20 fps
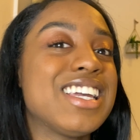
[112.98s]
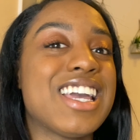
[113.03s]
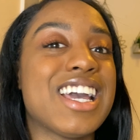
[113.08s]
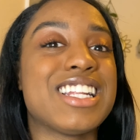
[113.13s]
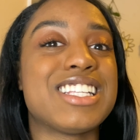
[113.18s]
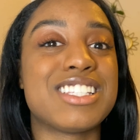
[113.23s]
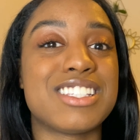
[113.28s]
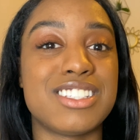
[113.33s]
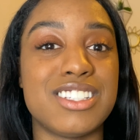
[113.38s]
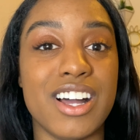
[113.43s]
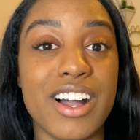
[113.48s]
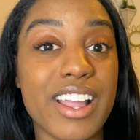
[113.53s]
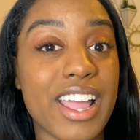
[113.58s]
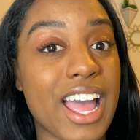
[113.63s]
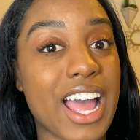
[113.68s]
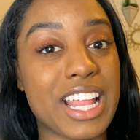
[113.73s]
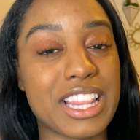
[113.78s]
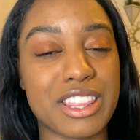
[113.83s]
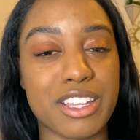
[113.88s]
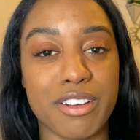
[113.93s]
get stuck
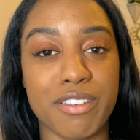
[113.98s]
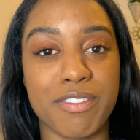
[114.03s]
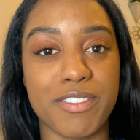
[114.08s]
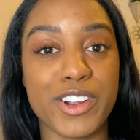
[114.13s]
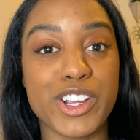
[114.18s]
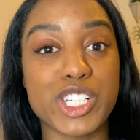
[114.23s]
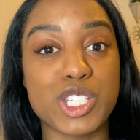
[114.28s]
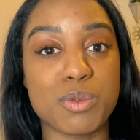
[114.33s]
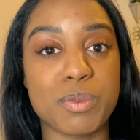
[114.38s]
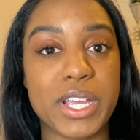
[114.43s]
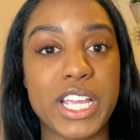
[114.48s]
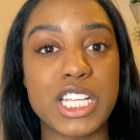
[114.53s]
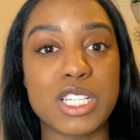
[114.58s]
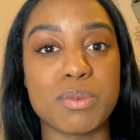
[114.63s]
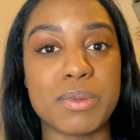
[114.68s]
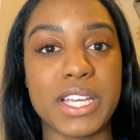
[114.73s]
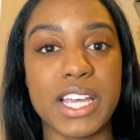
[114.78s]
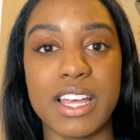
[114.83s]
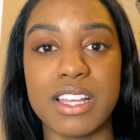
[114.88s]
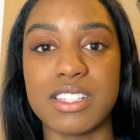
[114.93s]
at their first base
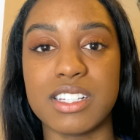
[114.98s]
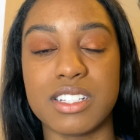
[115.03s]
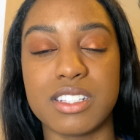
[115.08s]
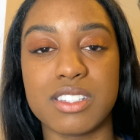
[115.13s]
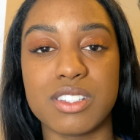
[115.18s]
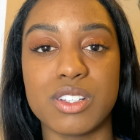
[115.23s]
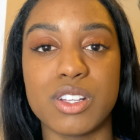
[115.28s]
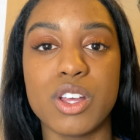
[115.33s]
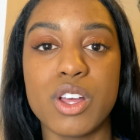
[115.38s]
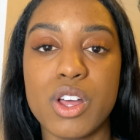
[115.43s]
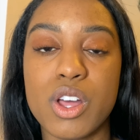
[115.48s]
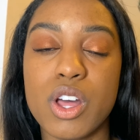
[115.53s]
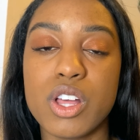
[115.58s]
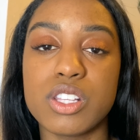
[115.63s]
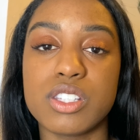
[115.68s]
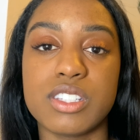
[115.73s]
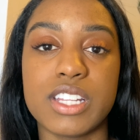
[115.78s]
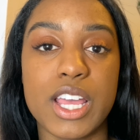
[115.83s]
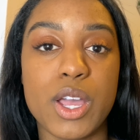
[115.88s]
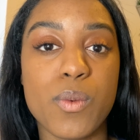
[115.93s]
because it's
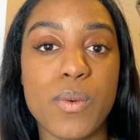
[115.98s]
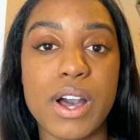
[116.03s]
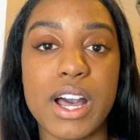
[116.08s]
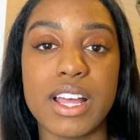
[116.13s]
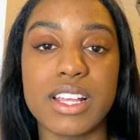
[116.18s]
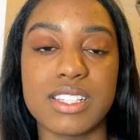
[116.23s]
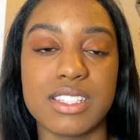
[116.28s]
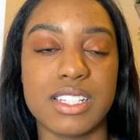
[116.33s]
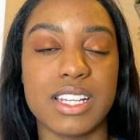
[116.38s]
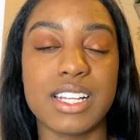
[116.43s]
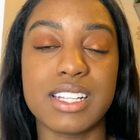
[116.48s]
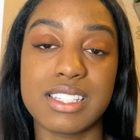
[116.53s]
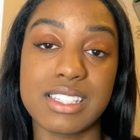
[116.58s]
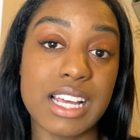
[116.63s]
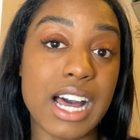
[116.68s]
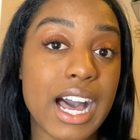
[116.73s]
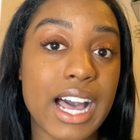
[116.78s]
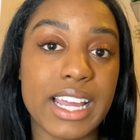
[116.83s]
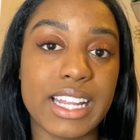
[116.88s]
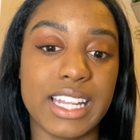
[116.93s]
statewide,
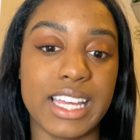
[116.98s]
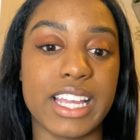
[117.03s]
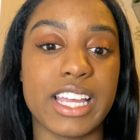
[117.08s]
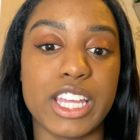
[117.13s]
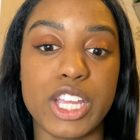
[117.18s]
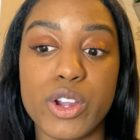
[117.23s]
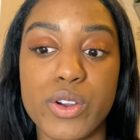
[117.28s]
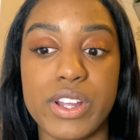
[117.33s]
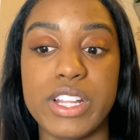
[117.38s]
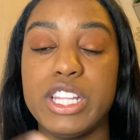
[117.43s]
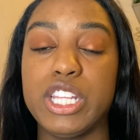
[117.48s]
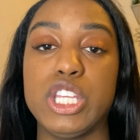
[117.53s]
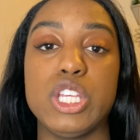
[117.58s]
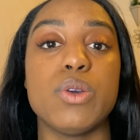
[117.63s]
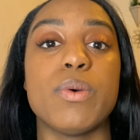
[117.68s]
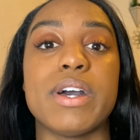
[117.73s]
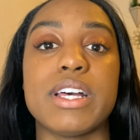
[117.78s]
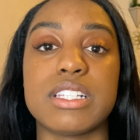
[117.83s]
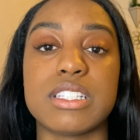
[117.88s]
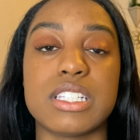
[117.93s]
stateside, like you're in the
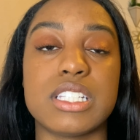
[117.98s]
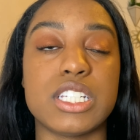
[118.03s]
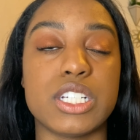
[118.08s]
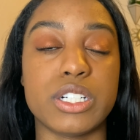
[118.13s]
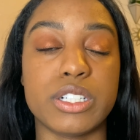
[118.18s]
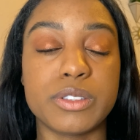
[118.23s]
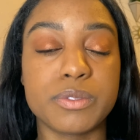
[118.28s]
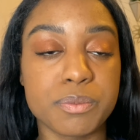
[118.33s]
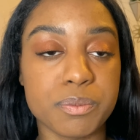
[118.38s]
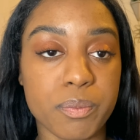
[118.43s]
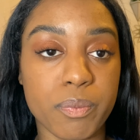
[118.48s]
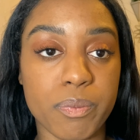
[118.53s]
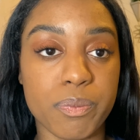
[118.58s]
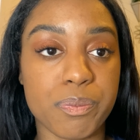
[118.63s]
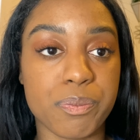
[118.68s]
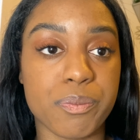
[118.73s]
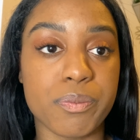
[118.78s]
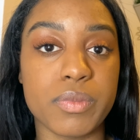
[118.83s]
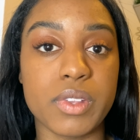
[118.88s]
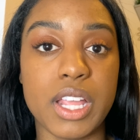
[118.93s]
U.S. still,
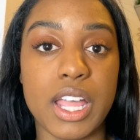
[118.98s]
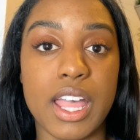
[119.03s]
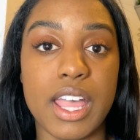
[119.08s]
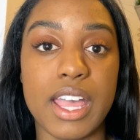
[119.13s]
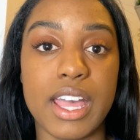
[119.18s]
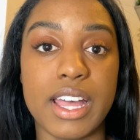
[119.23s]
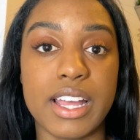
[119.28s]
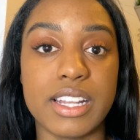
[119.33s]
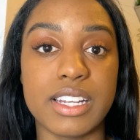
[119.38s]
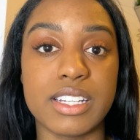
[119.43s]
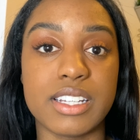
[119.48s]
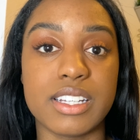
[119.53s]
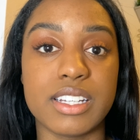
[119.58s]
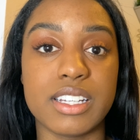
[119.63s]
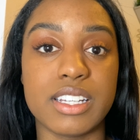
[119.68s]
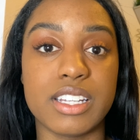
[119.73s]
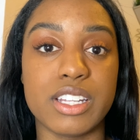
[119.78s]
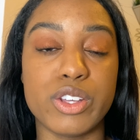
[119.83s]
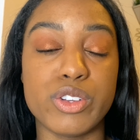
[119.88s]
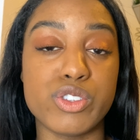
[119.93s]
and
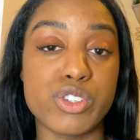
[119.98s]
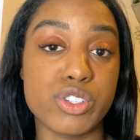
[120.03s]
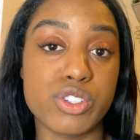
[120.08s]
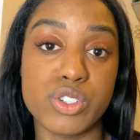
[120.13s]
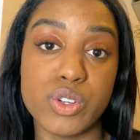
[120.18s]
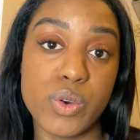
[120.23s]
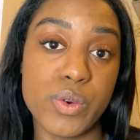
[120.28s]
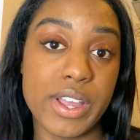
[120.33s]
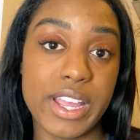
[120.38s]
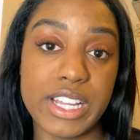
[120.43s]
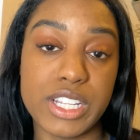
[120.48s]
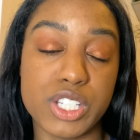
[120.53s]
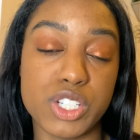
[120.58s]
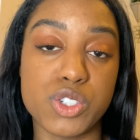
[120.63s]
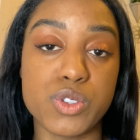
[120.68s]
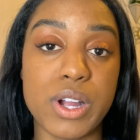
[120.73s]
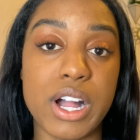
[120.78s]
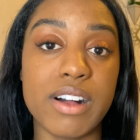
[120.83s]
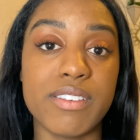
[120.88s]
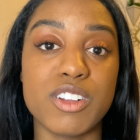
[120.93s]
you just don't get to
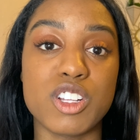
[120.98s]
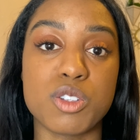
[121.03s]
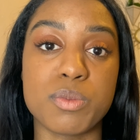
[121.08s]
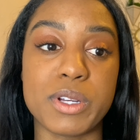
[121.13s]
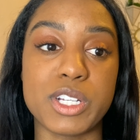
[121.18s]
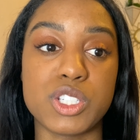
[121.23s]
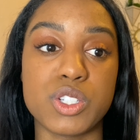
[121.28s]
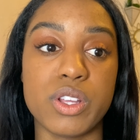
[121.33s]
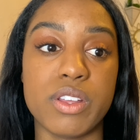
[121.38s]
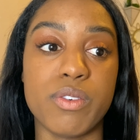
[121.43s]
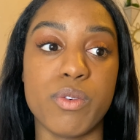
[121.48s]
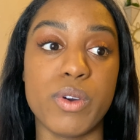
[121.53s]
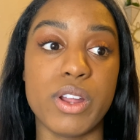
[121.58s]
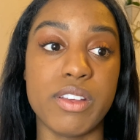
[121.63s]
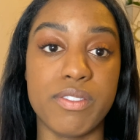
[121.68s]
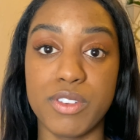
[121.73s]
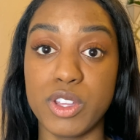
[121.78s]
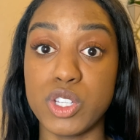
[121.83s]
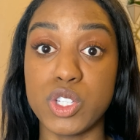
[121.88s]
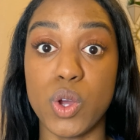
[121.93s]
travel as much. So what
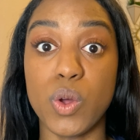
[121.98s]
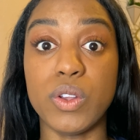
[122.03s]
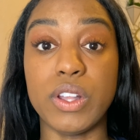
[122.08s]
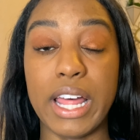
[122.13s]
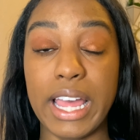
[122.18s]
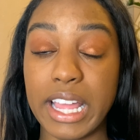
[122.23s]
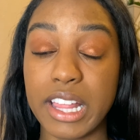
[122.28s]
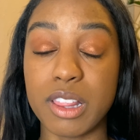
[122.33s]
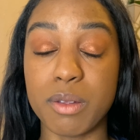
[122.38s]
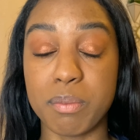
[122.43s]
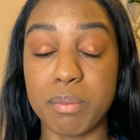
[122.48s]
if you don't like the